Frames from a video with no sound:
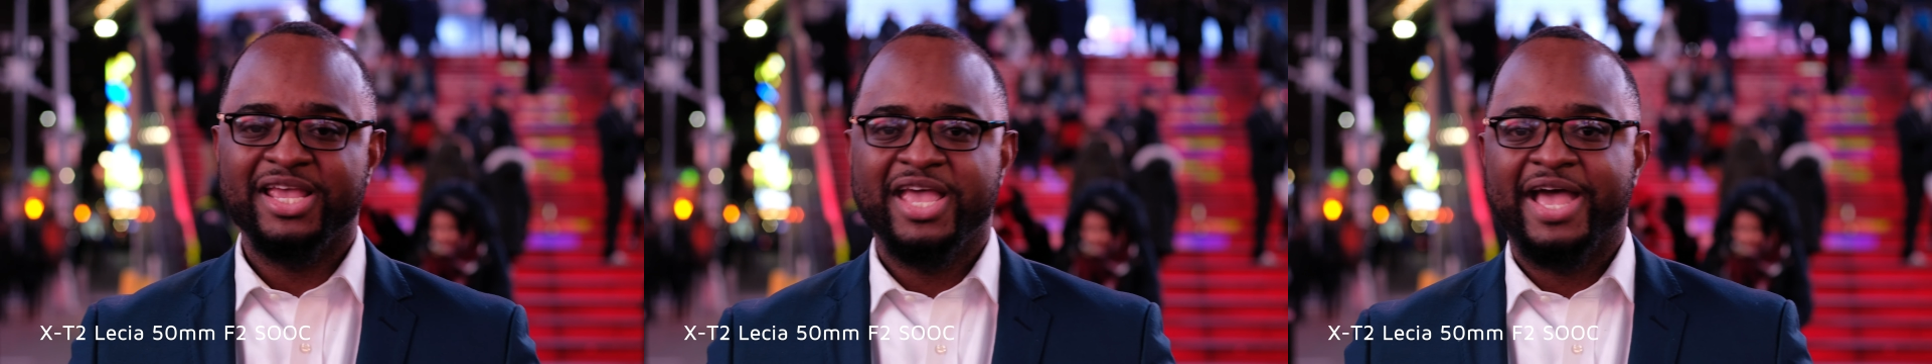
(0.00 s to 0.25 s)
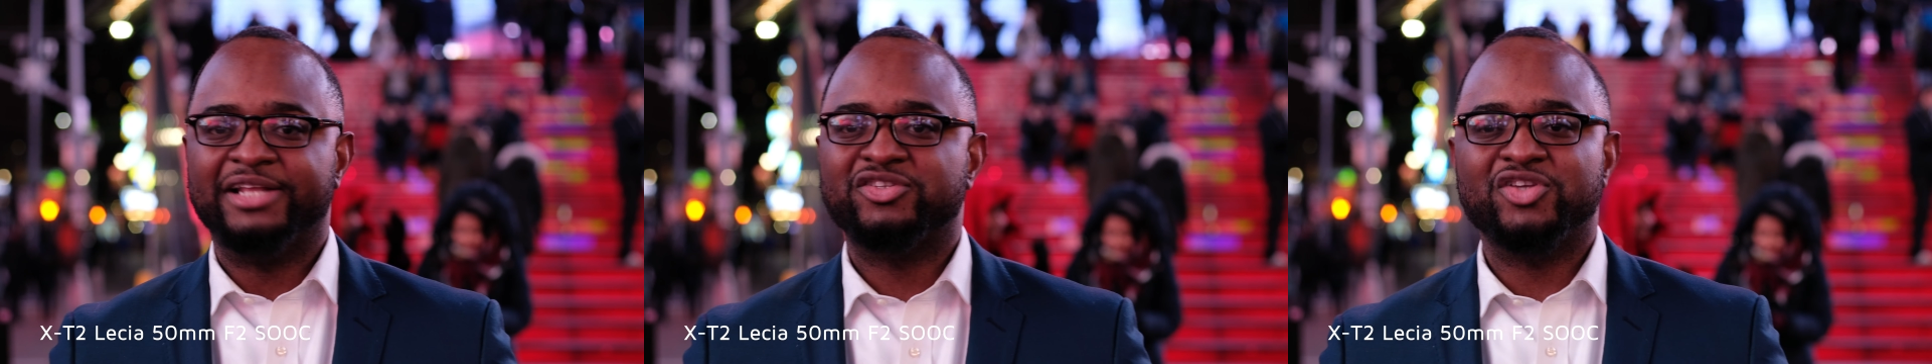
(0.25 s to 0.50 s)

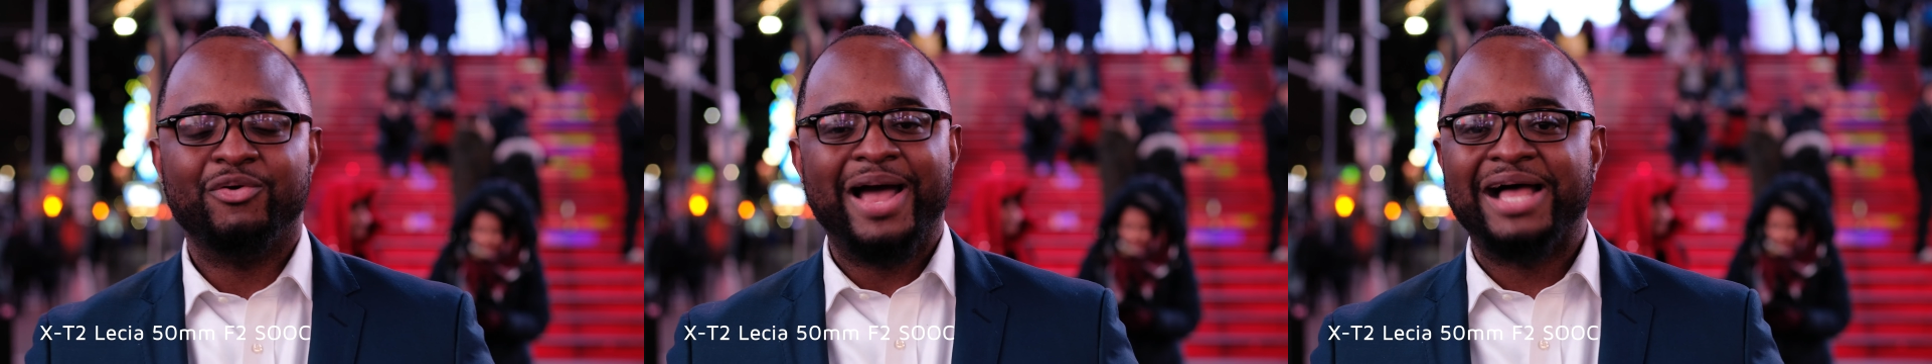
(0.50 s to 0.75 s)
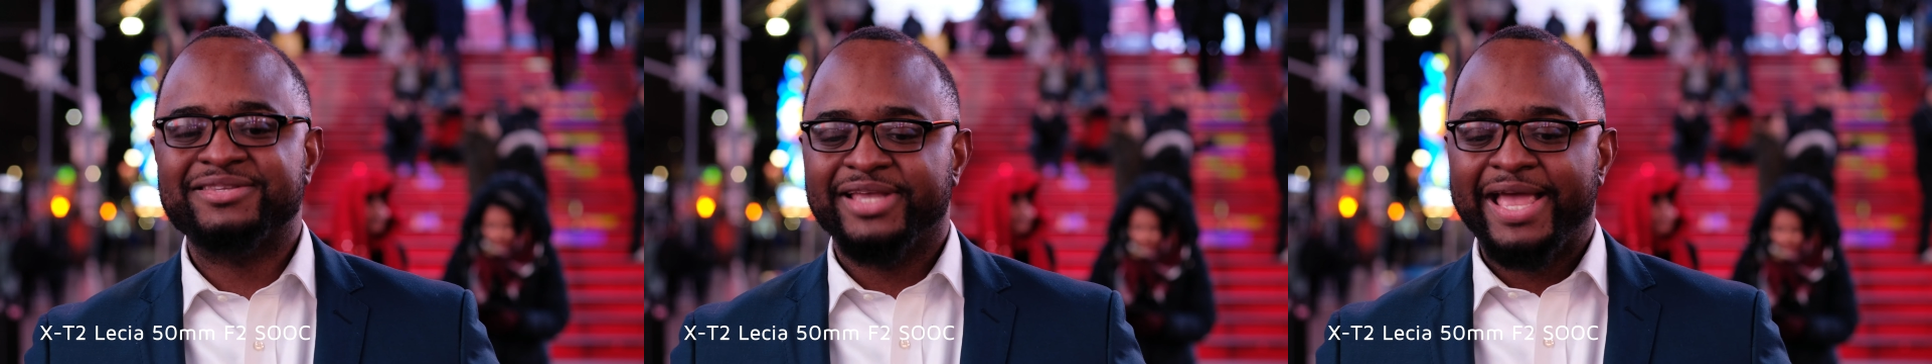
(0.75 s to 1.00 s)
the
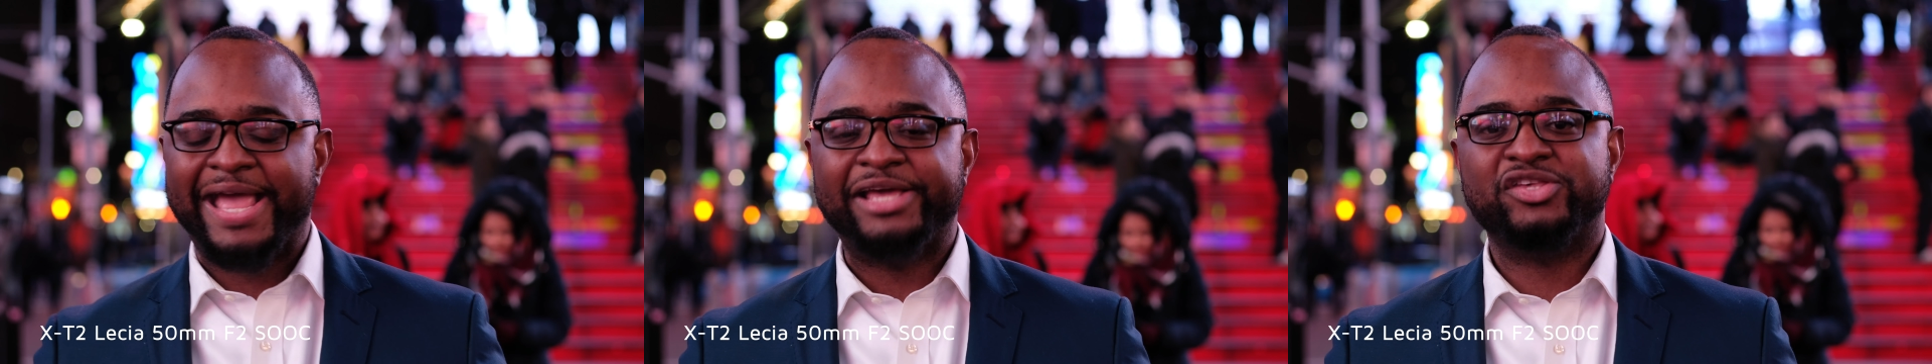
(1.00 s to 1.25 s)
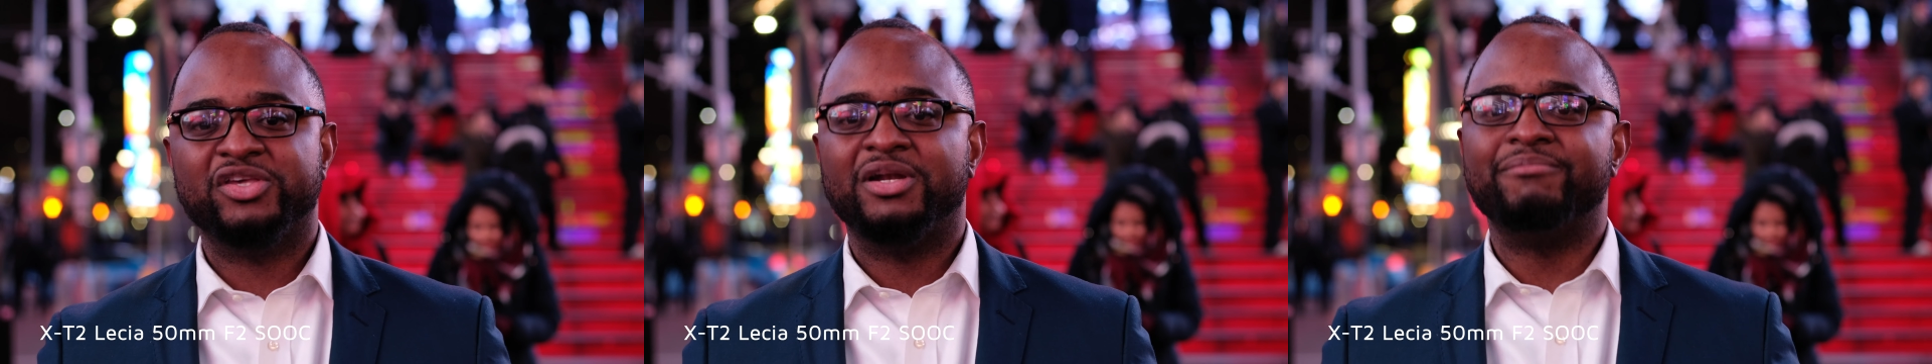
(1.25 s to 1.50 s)

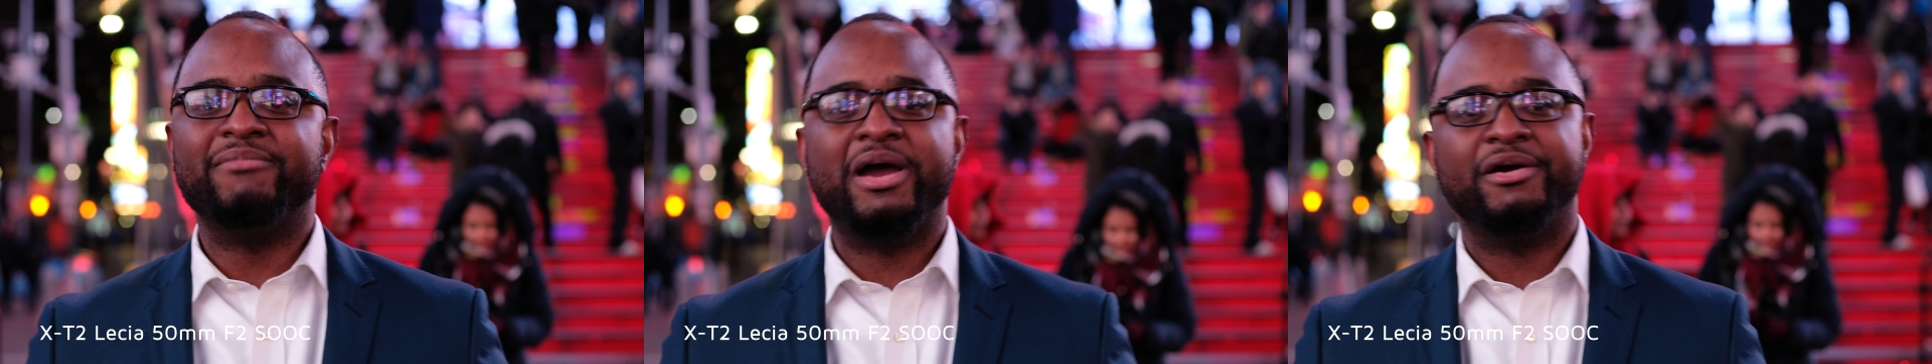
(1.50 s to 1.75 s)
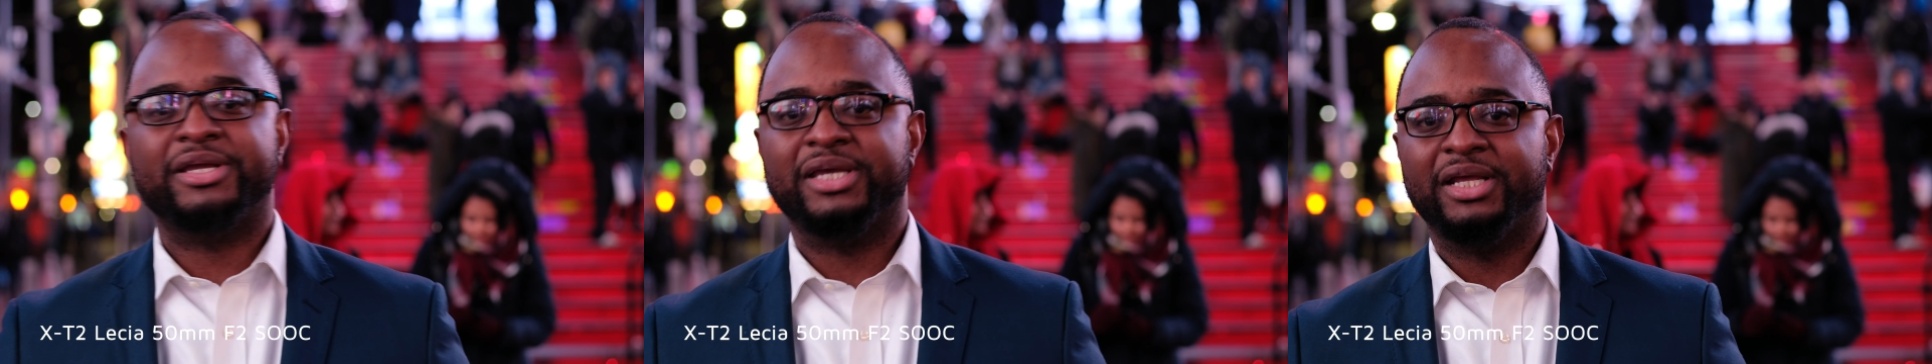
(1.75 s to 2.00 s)
natural look
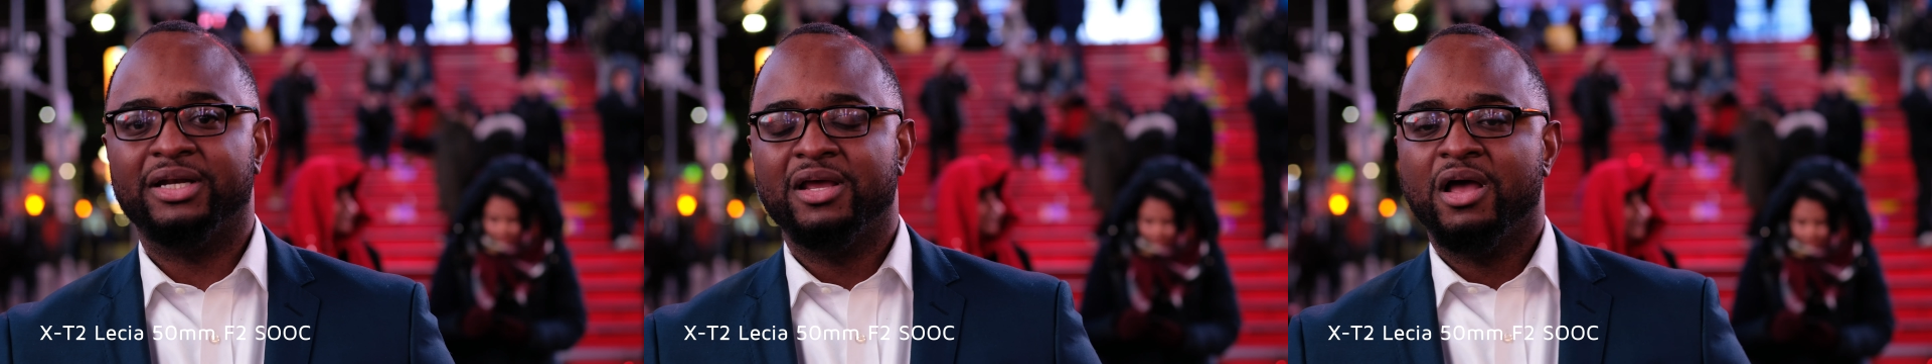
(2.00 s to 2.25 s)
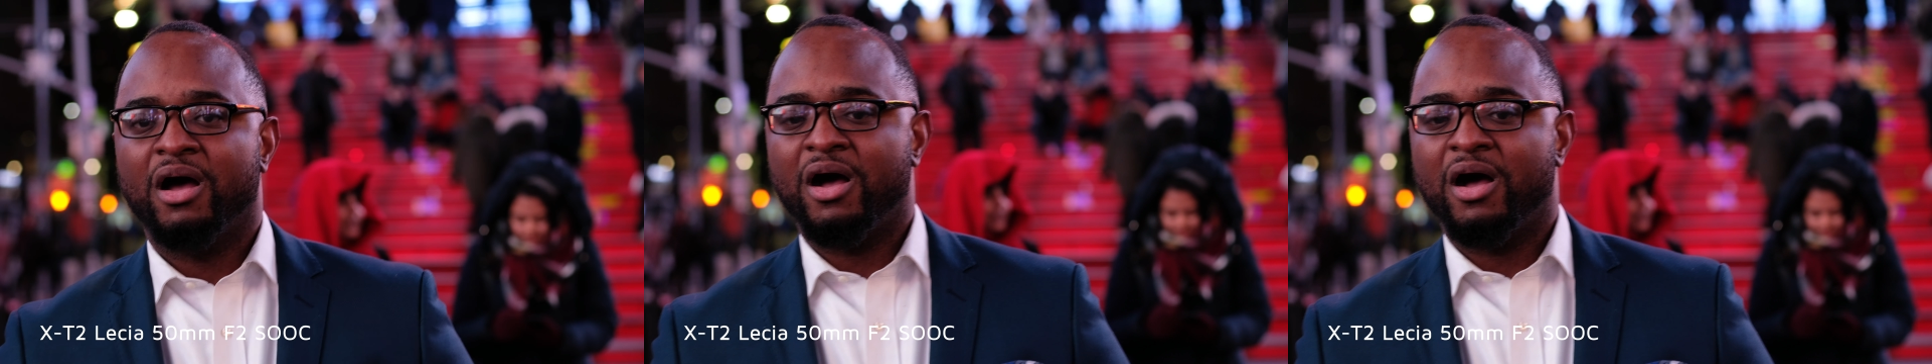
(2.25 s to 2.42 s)
that this Leica